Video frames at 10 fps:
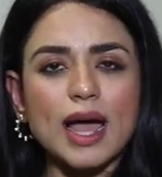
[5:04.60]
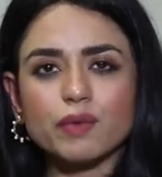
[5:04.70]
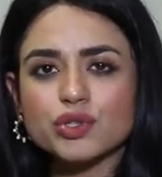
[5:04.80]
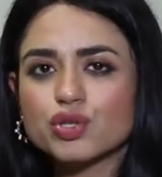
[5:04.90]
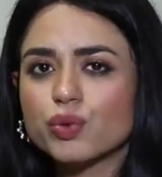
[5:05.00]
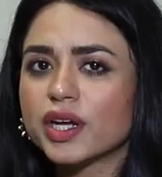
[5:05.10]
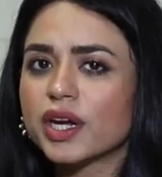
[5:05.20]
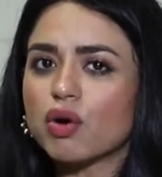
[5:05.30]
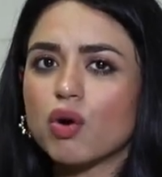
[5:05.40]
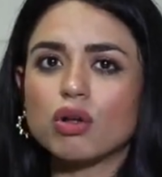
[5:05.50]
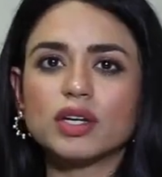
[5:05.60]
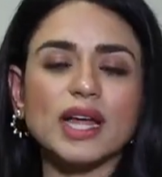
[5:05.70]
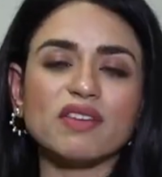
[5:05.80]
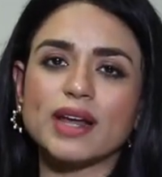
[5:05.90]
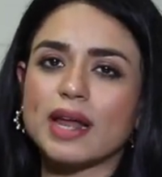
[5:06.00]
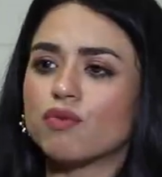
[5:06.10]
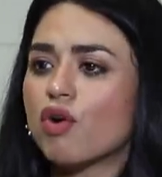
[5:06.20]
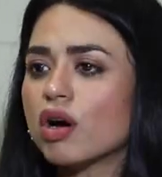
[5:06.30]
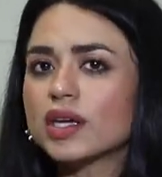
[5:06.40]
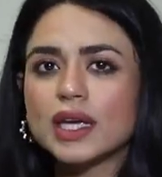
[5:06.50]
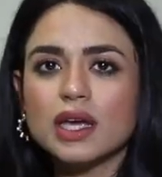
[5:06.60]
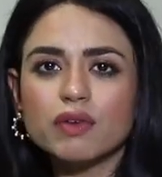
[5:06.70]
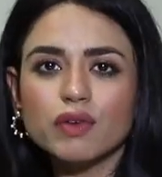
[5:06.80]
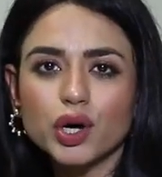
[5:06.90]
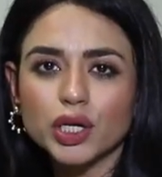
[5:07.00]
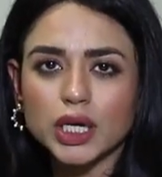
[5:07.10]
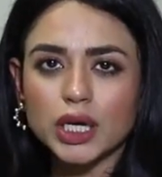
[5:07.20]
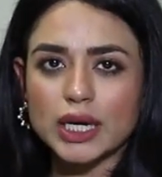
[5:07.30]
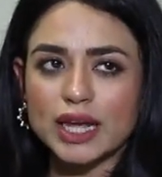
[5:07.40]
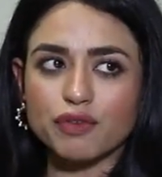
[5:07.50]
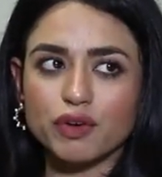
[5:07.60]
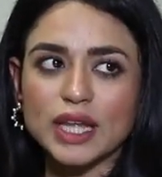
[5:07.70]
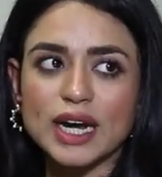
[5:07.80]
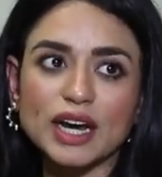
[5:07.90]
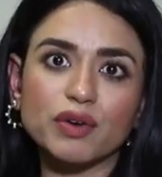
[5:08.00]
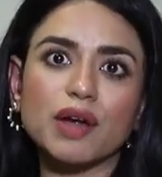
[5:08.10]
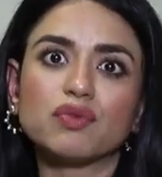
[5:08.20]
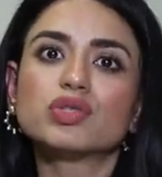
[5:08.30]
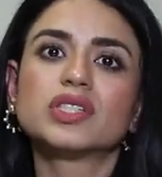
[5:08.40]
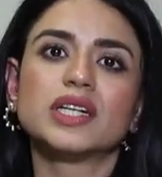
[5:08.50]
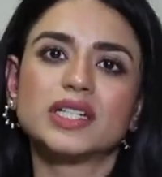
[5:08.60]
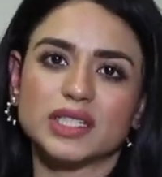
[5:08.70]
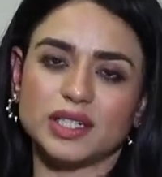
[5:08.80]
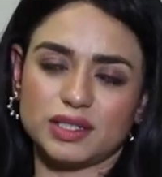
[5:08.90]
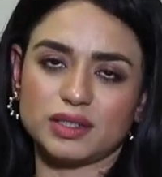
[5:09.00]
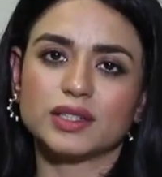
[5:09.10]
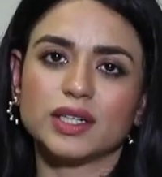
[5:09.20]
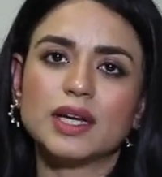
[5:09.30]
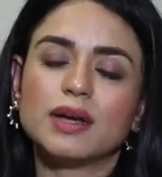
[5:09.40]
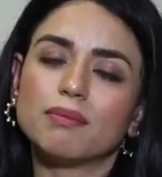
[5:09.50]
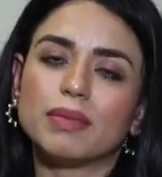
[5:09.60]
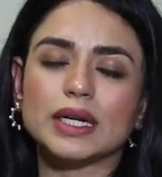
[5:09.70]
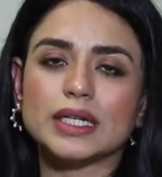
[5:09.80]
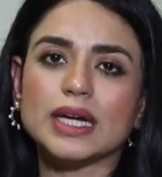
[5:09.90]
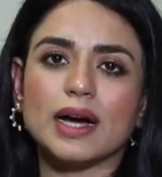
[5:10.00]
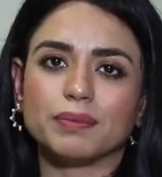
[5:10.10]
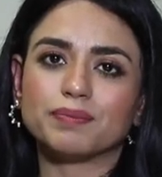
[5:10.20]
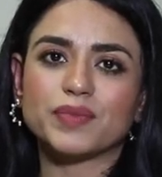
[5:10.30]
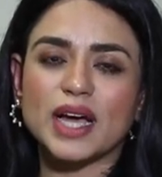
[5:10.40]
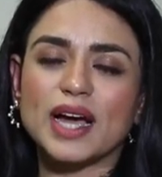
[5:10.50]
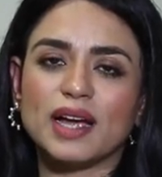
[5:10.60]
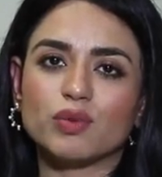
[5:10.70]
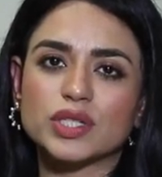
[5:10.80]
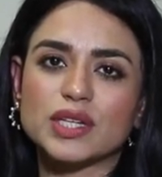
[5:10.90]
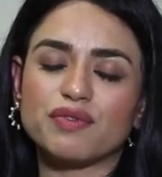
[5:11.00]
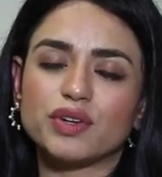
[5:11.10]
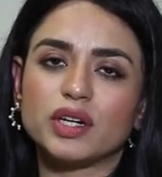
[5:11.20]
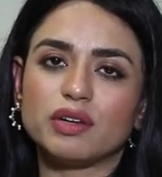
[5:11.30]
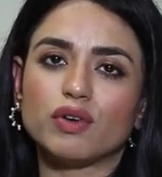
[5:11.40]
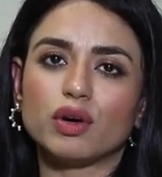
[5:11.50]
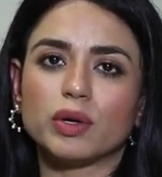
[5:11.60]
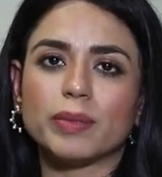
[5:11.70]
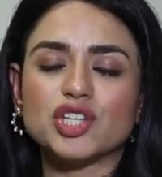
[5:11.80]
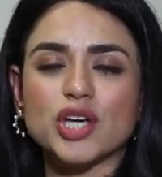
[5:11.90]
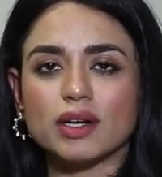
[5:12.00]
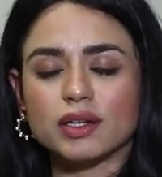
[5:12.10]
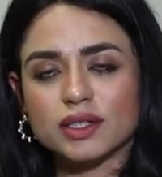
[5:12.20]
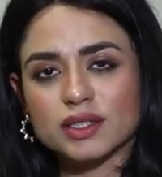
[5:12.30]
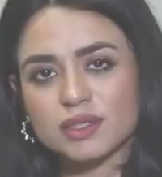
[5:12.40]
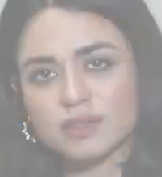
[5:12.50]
I was doing it all the time while I'm walking, working. Like for that, I don't have to sit. But yeah. I was definitely following my chantings.